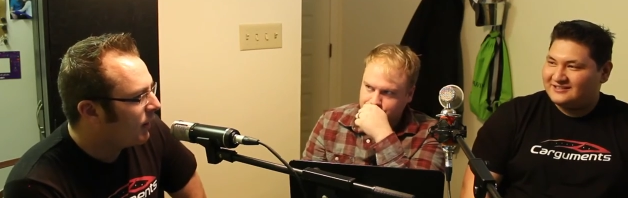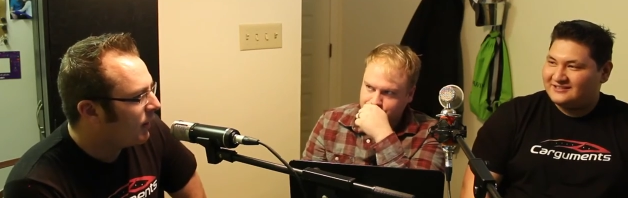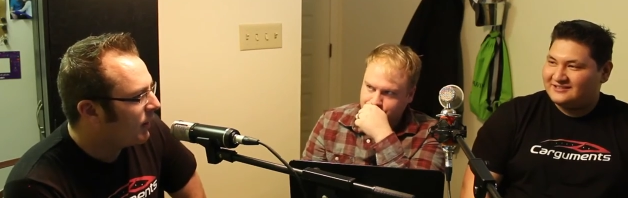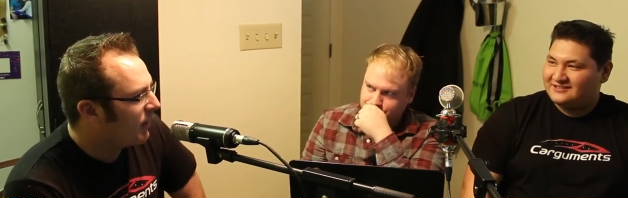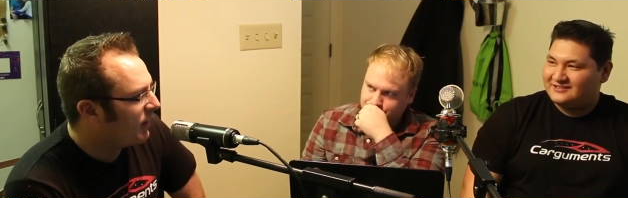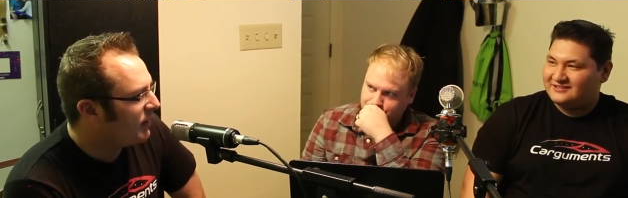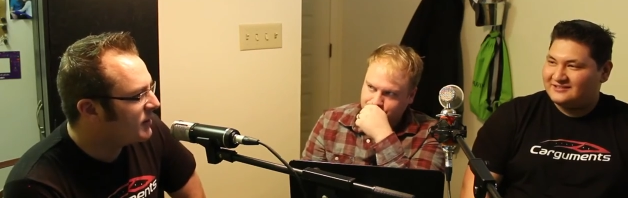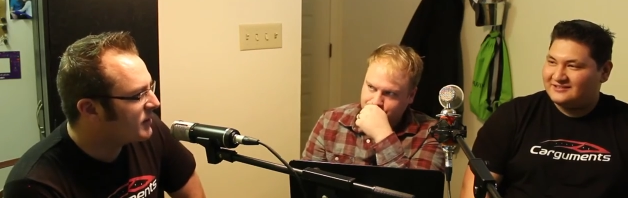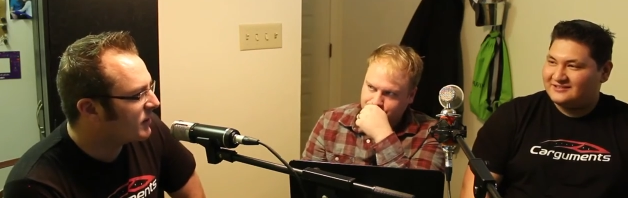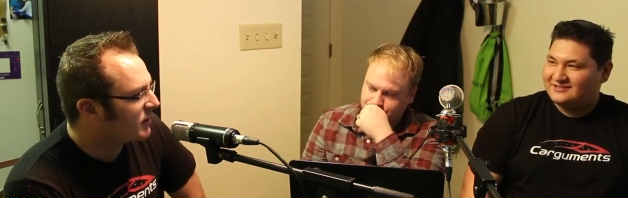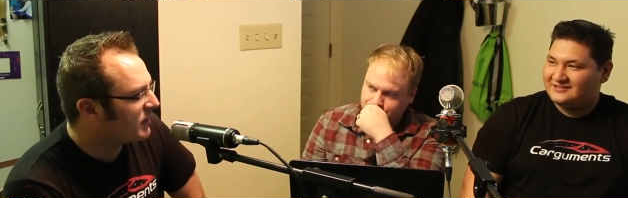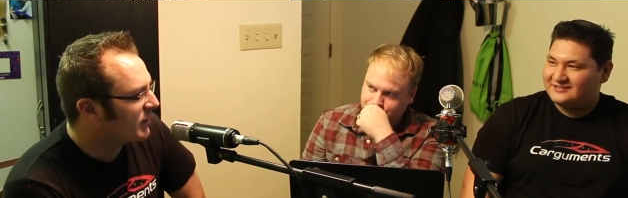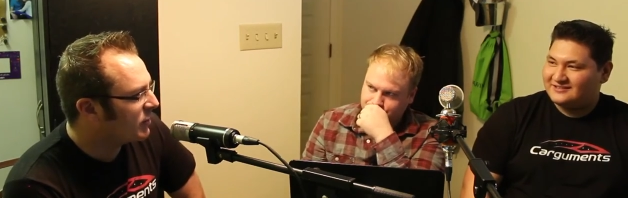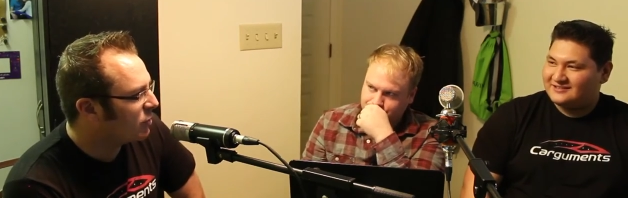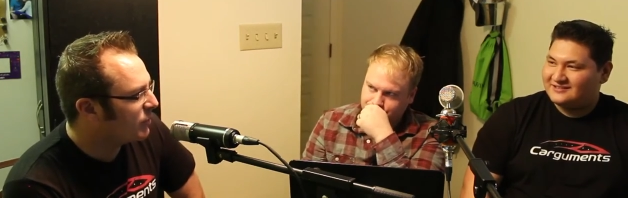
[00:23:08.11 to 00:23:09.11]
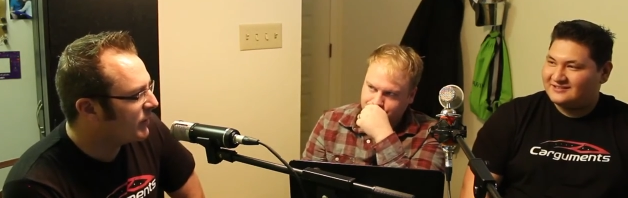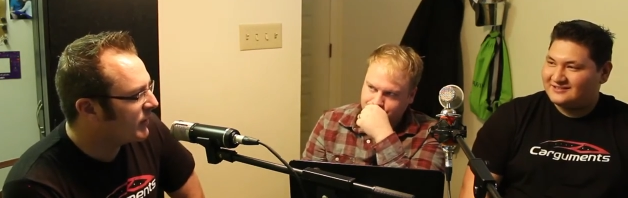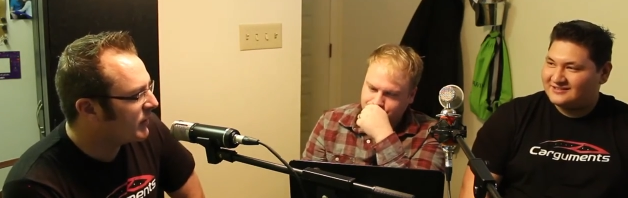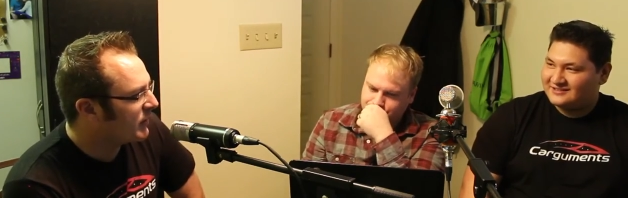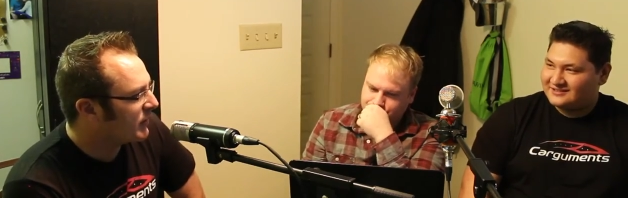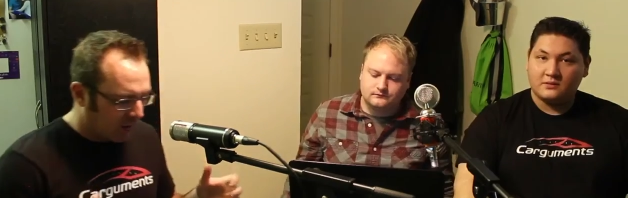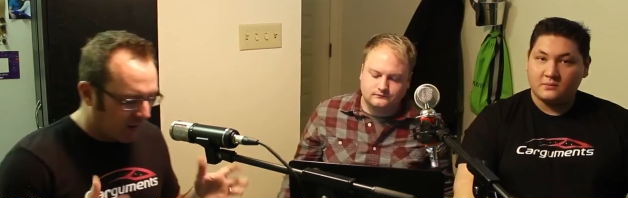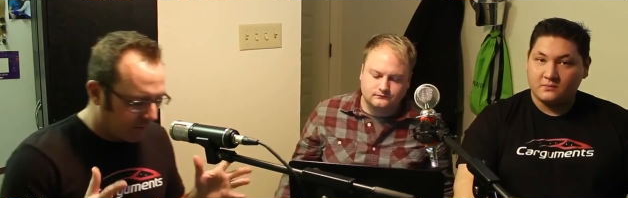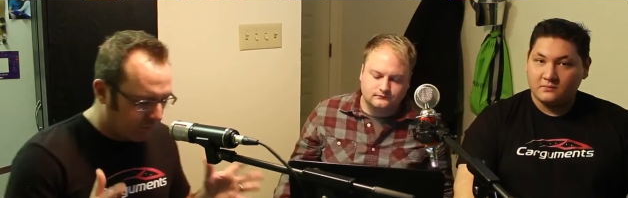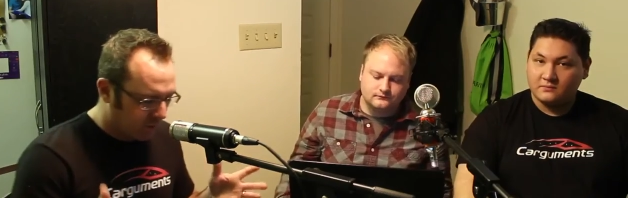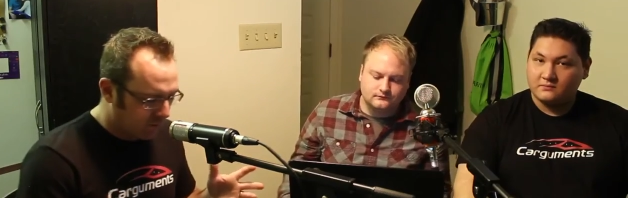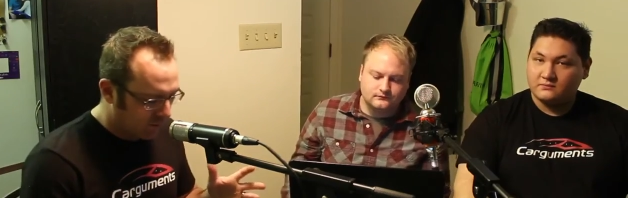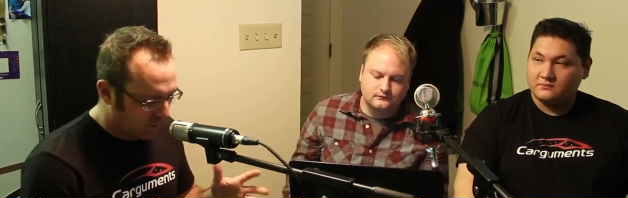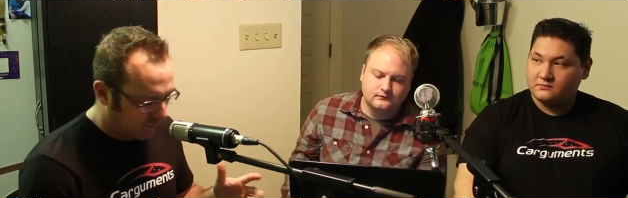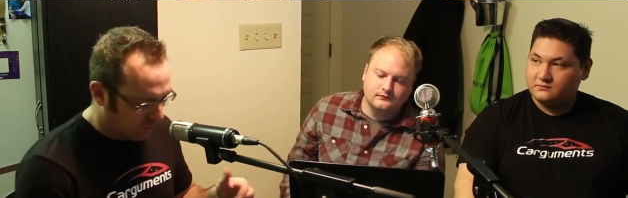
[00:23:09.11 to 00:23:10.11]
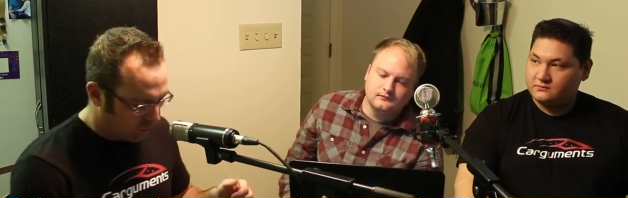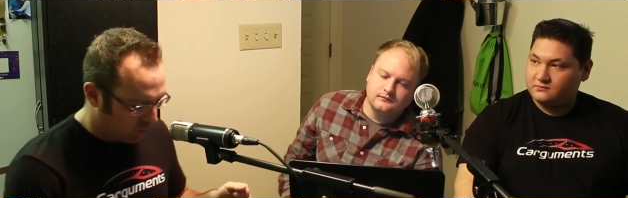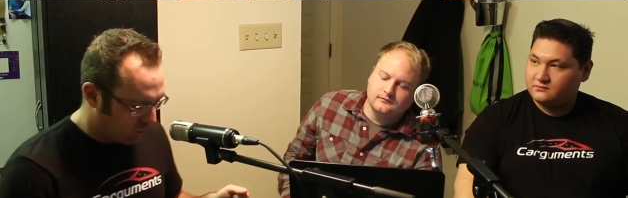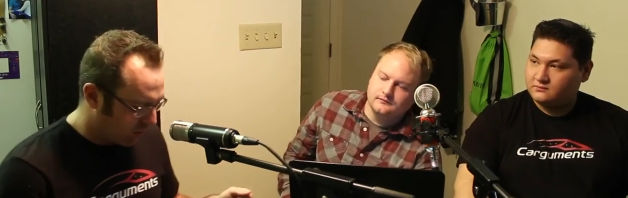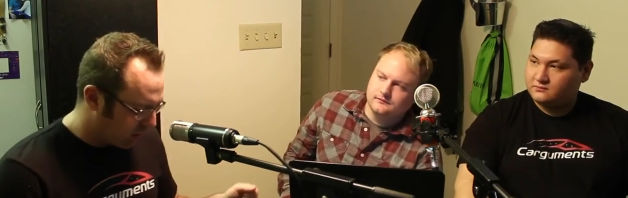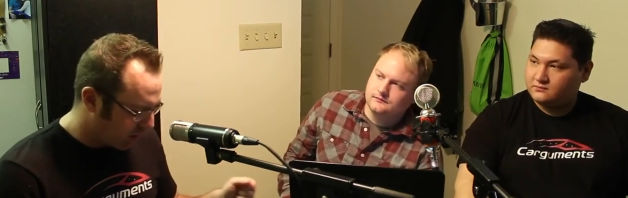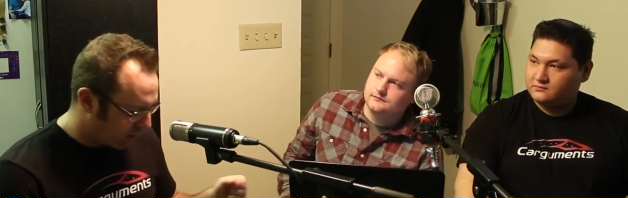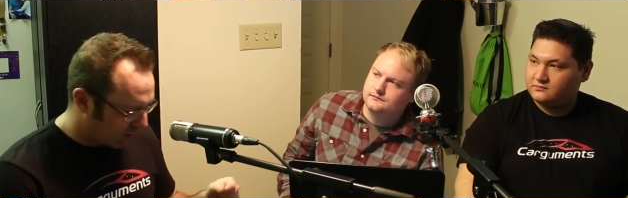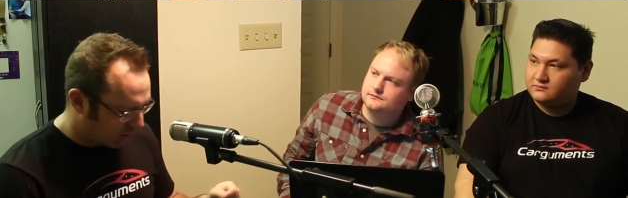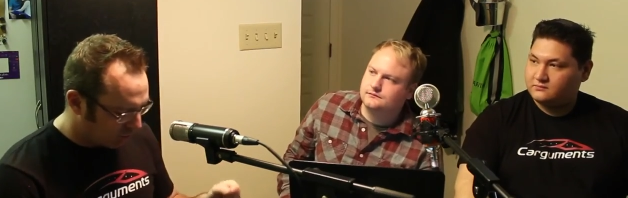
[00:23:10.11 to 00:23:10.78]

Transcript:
Speaker 1: It is a little bit. I've driven a few where,